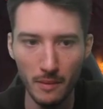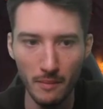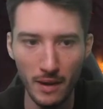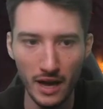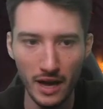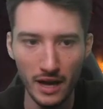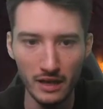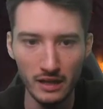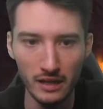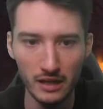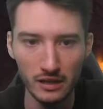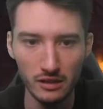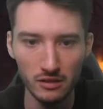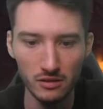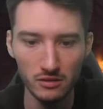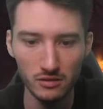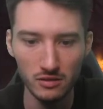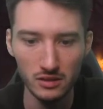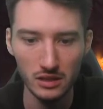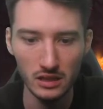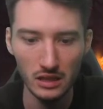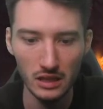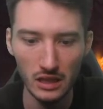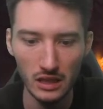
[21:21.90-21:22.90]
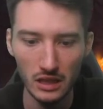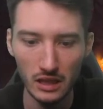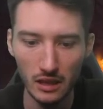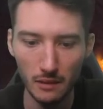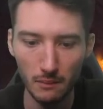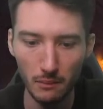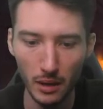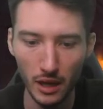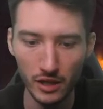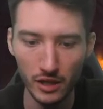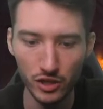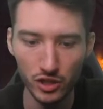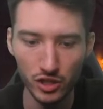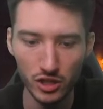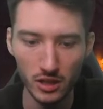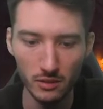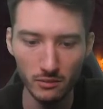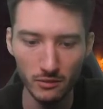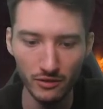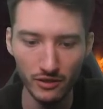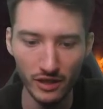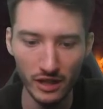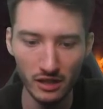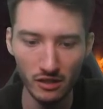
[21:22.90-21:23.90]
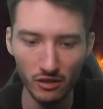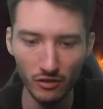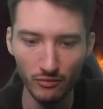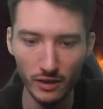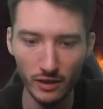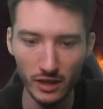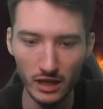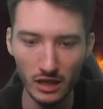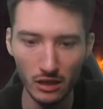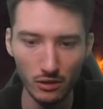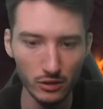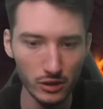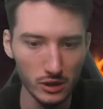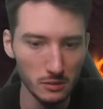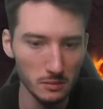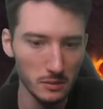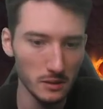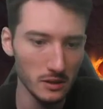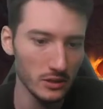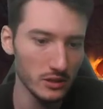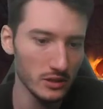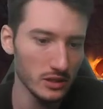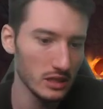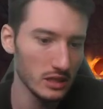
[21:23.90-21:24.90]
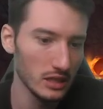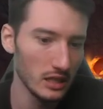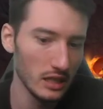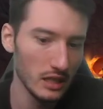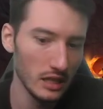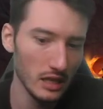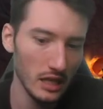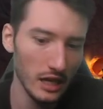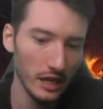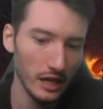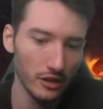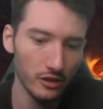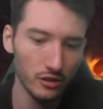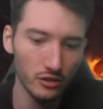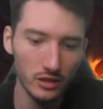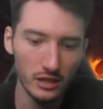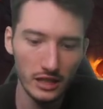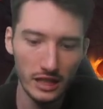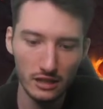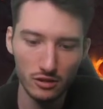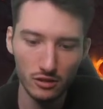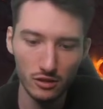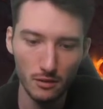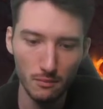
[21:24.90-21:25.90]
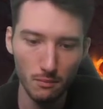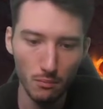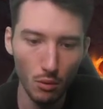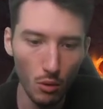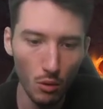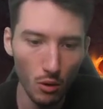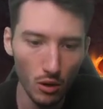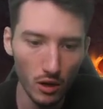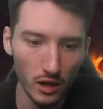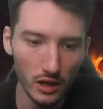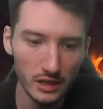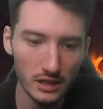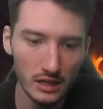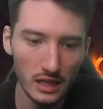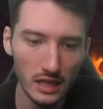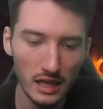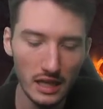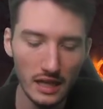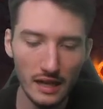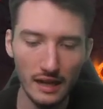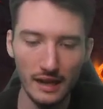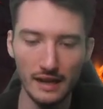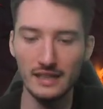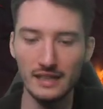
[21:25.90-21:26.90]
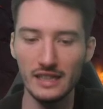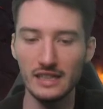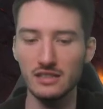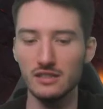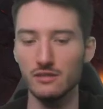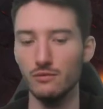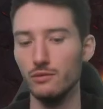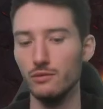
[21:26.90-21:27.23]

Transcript: mana. I couldn't punish them with any of my counter spells. I couldn't get to the board. And there's a